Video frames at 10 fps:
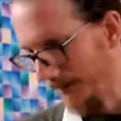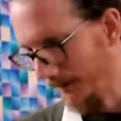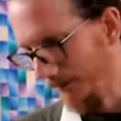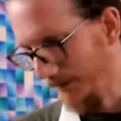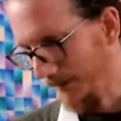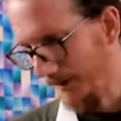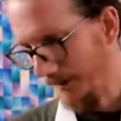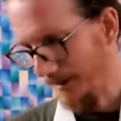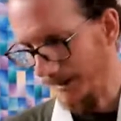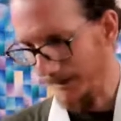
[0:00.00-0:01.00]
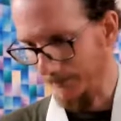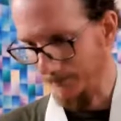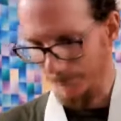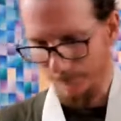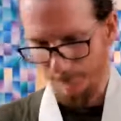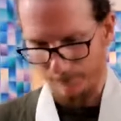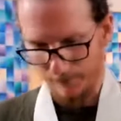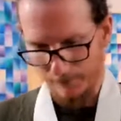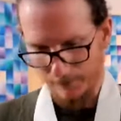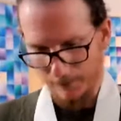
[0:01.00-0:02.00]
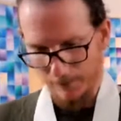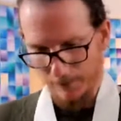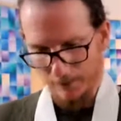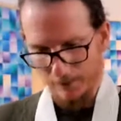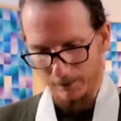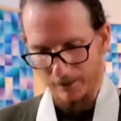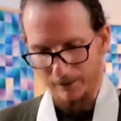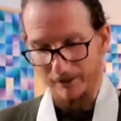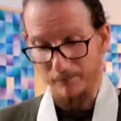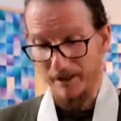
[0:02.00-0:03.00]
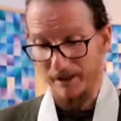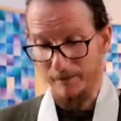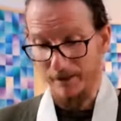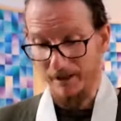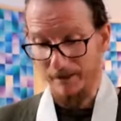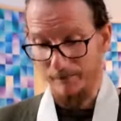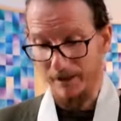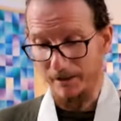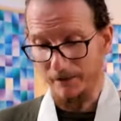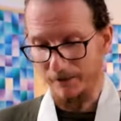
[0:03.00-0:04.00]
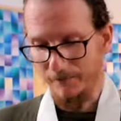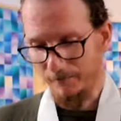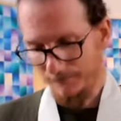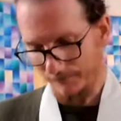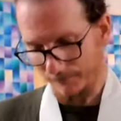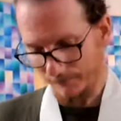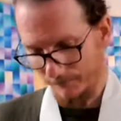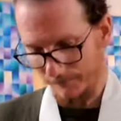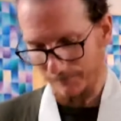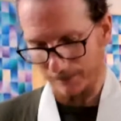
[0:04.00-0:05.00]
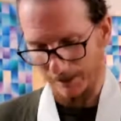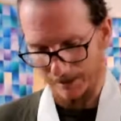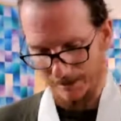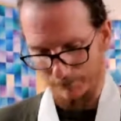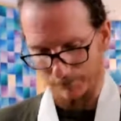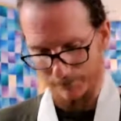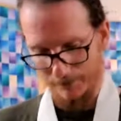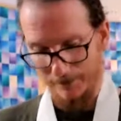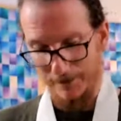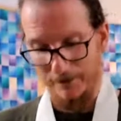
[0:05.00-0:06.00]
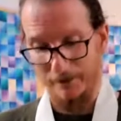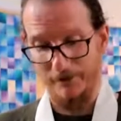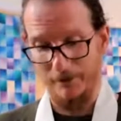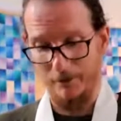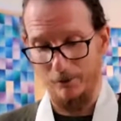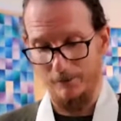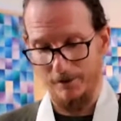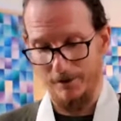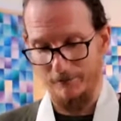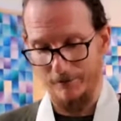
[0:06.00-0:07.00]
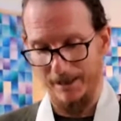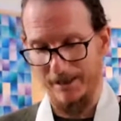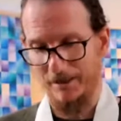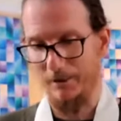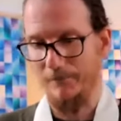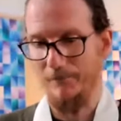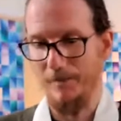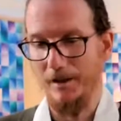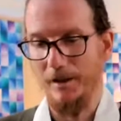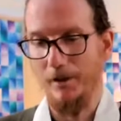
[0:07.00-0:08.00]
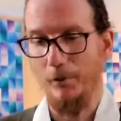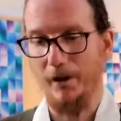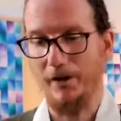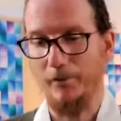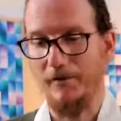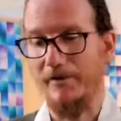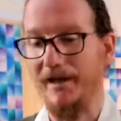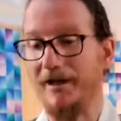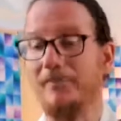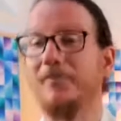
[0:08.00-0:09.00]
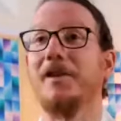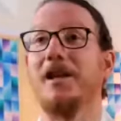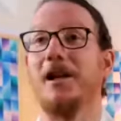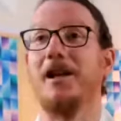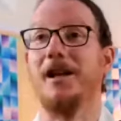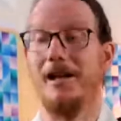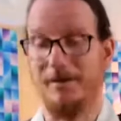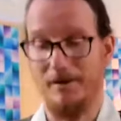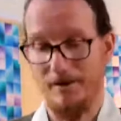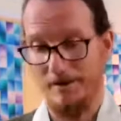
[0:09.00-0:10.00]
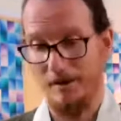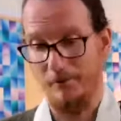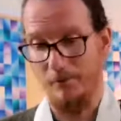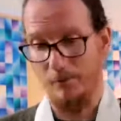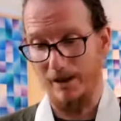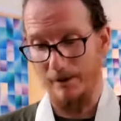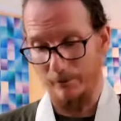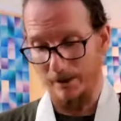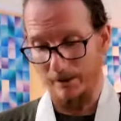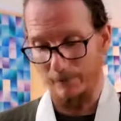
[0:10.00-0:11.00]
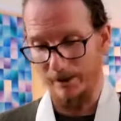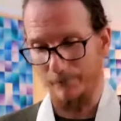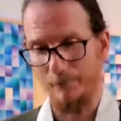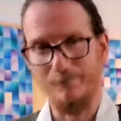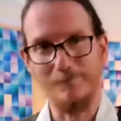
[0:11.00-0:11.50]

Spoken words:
I'm looking at time, but yeah, there are many other examples. I think all of us can relate to working with fear in our lives, and where we